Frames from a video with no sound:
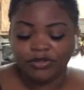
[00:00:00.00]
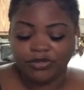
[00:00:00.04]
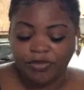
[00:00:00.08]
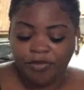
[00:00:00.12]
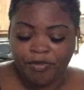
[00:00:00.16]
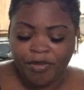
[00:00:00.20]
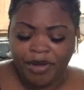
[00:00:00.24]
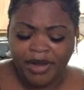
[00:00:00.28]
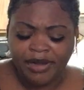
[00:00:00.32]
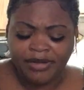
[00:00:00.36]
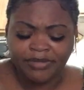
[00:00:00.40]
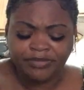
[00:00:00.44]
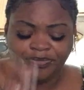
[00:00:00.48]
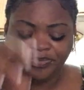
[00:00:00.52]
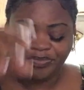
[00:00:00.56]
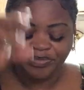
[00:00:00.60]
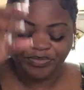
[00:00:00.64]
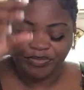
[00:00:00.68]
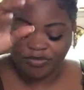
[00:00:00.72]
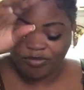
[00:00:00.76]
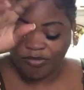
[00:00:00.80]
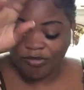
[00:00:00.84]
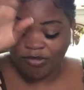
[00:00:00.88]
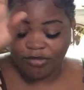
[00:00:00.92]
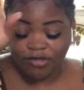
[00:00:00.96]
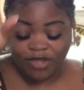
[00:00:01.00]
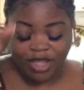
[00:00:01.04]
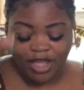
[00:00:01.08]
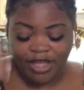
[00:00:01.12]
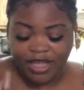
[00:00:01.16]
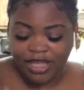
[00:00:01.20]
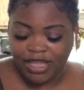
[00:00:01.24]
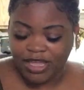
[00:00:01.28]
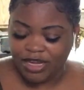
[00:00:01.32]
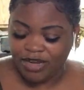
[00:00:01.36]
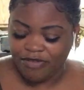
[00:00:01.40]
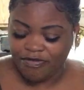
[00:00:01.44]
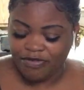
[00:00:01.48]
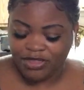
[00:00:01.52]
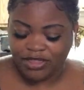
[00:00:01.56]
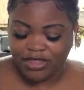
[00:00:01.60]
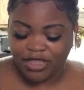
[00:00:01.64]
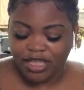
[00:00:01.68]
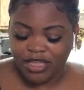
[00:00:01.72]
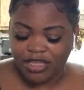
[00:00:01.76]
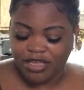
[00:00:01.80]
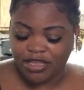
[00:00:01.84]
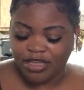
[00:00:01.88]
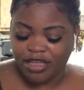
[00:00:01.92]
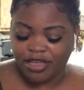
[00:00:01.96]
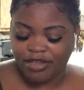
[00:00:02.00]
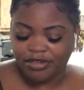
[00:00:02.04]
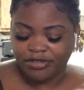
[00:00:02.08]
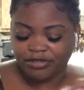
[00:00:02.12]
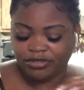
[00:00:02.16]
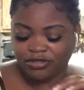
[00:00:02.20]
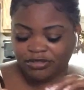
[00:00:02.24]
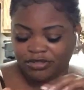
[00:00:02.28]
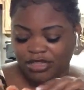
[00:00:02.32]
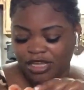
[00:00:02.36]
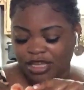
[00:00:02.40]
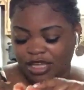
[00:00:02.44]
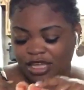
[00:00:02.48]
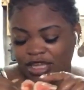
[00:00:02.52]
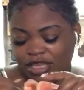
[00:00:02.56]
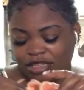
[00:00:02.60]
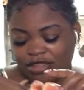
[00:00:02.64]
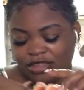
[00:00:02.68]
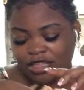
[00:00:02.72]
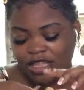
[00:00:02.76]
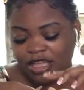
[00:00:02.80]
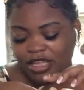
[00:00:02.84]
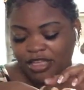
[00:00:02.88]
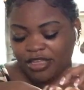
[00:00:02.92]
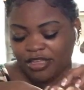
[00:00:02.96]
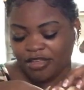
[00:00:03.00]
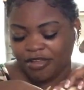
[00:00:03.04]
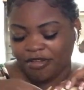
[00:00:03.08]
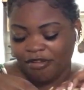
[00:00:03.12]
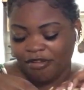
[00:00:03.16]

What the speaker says: But I can't even think, y'all. I can't think.